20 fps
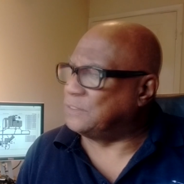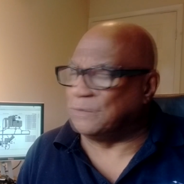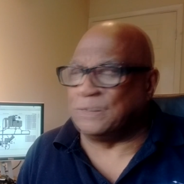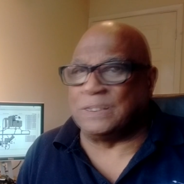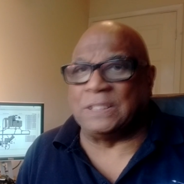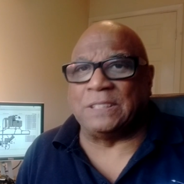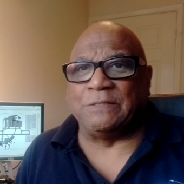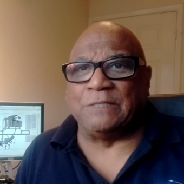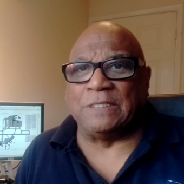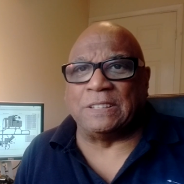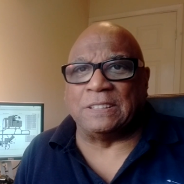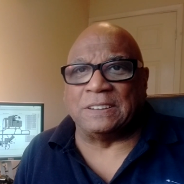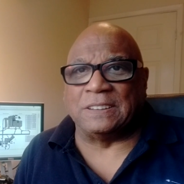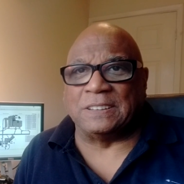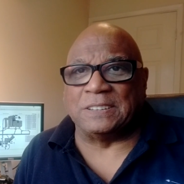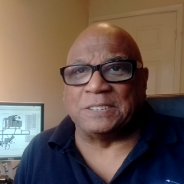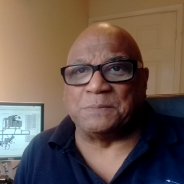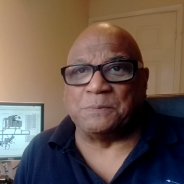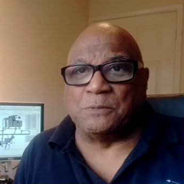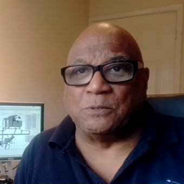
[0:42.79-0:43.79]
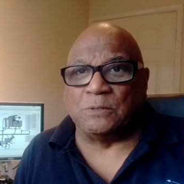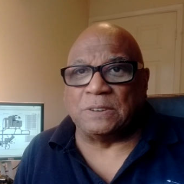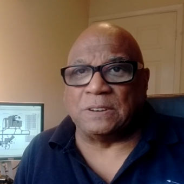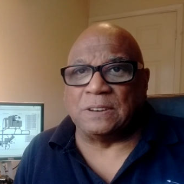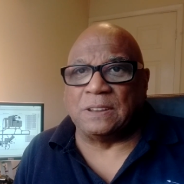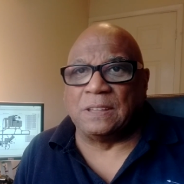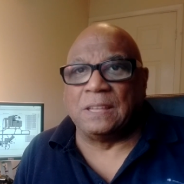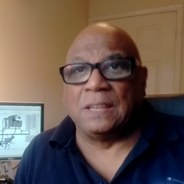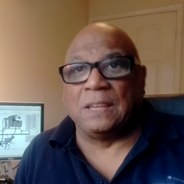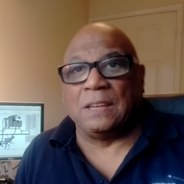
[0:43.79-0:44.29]
really nice
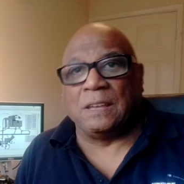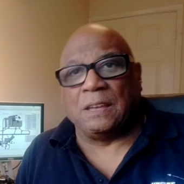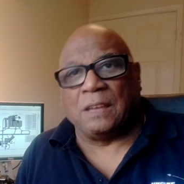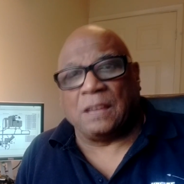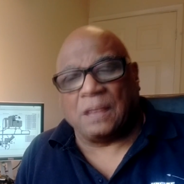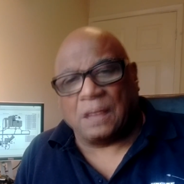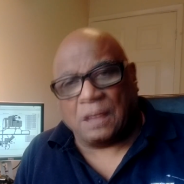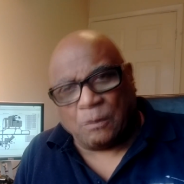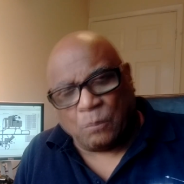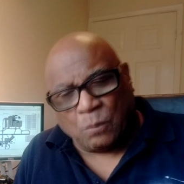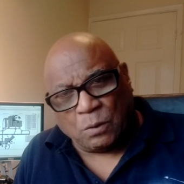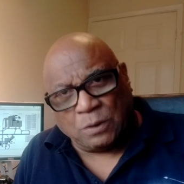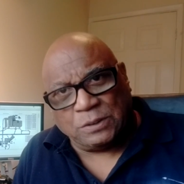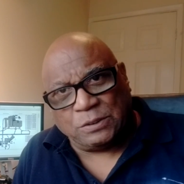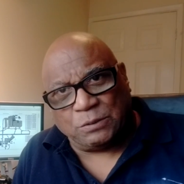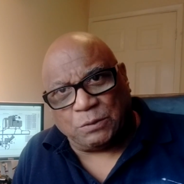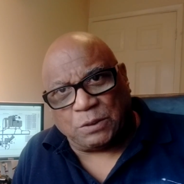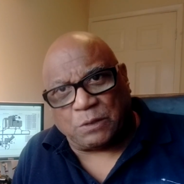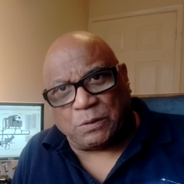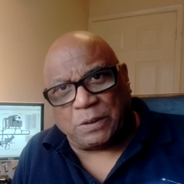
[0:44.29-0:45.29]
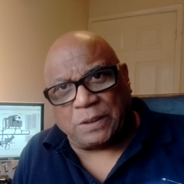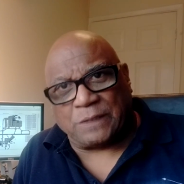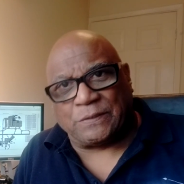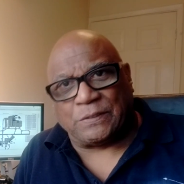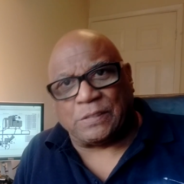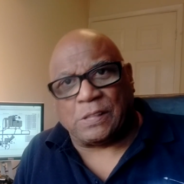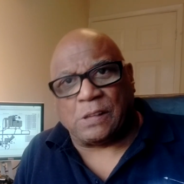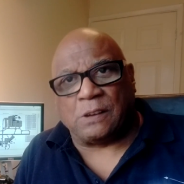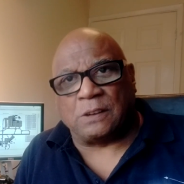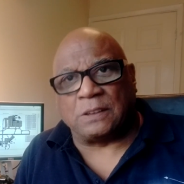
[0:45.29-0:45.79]
morning. Want to do a quick
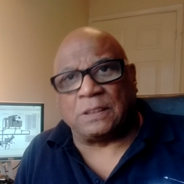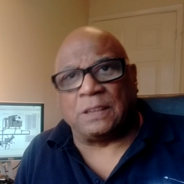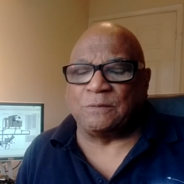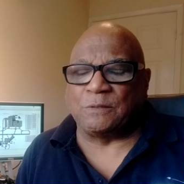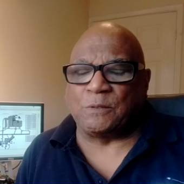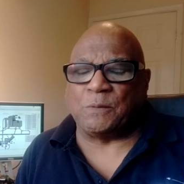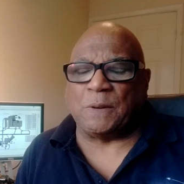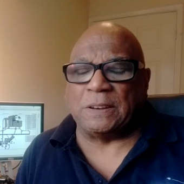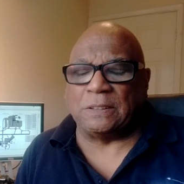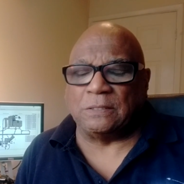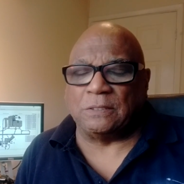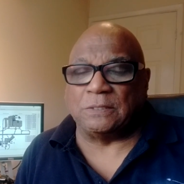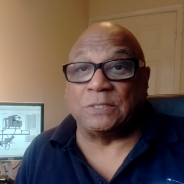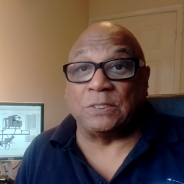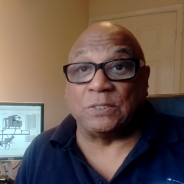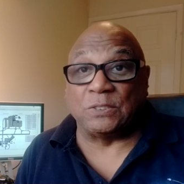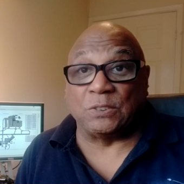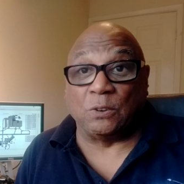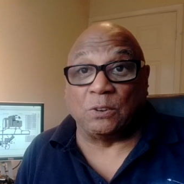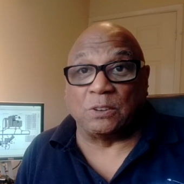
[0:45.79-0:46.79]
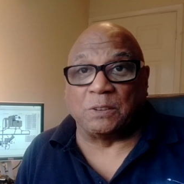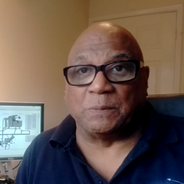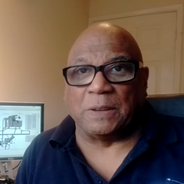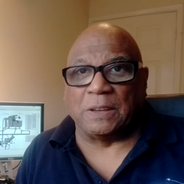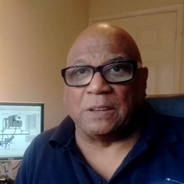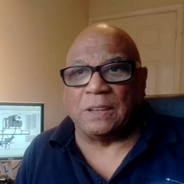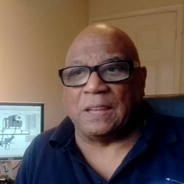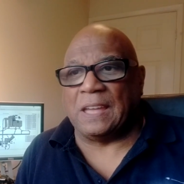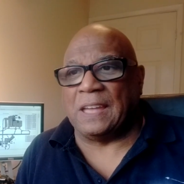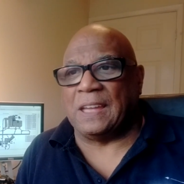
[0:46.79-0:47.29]
vlog, quite a lot to talk
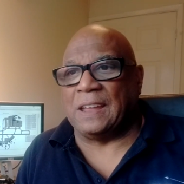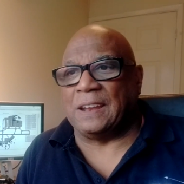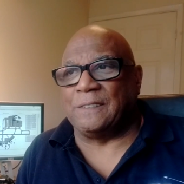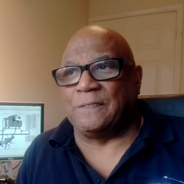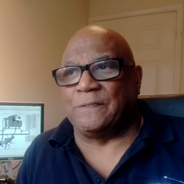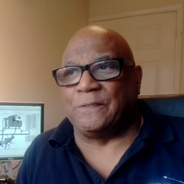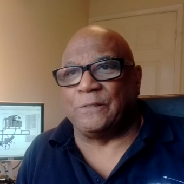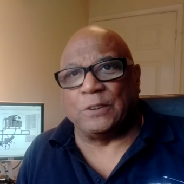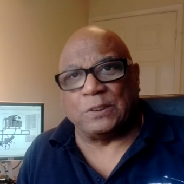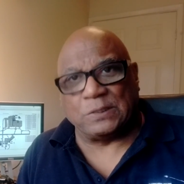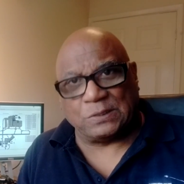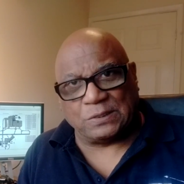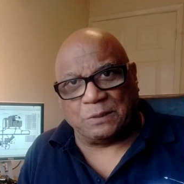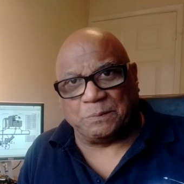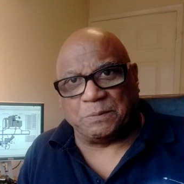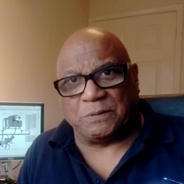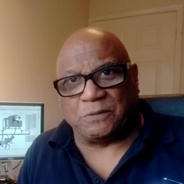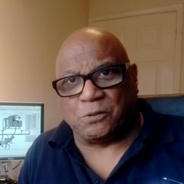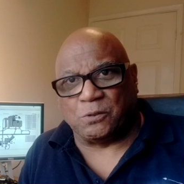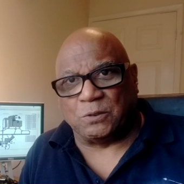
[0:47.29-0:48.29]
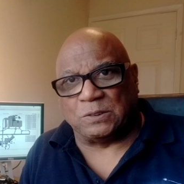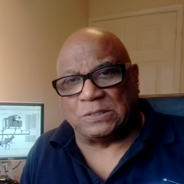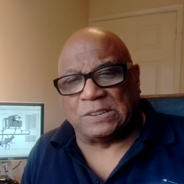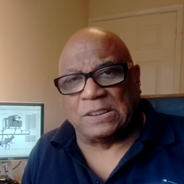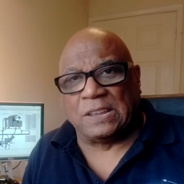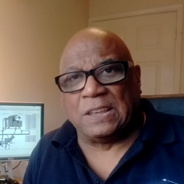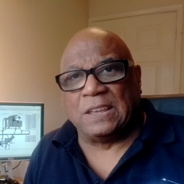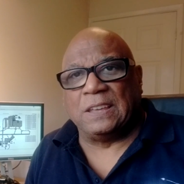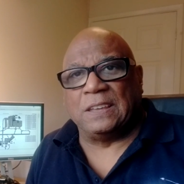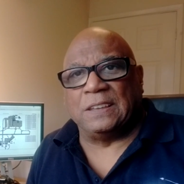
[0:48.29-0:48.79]
about, and first up of course
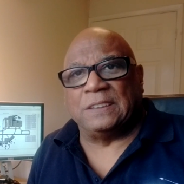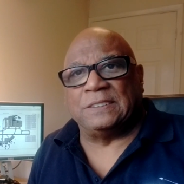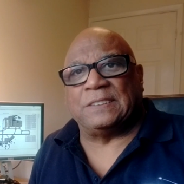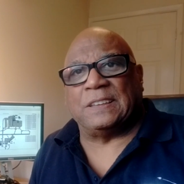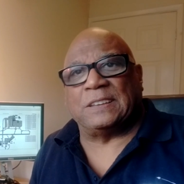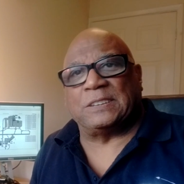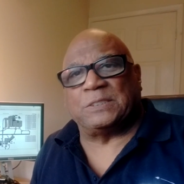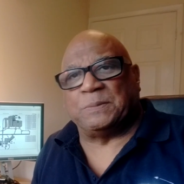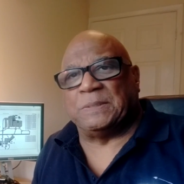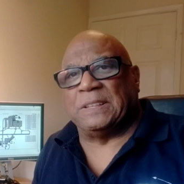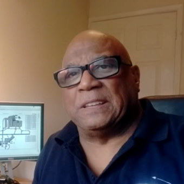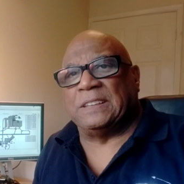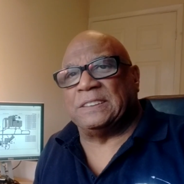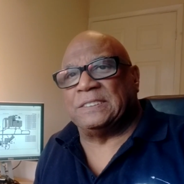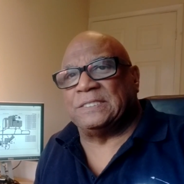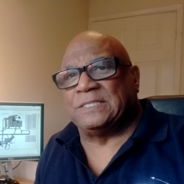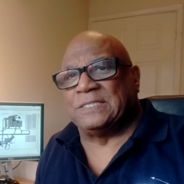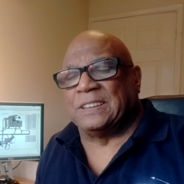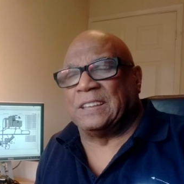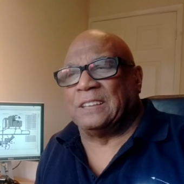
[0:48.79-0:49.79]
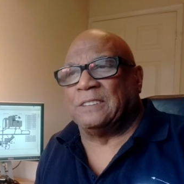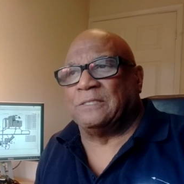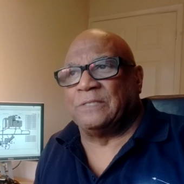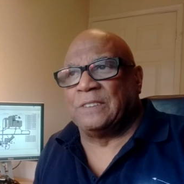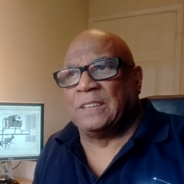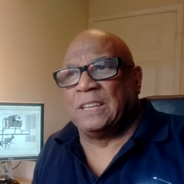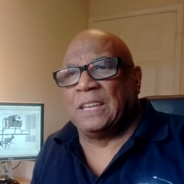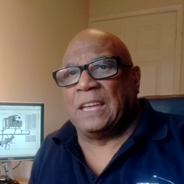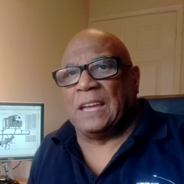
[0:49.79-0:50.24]
is Xplane itself.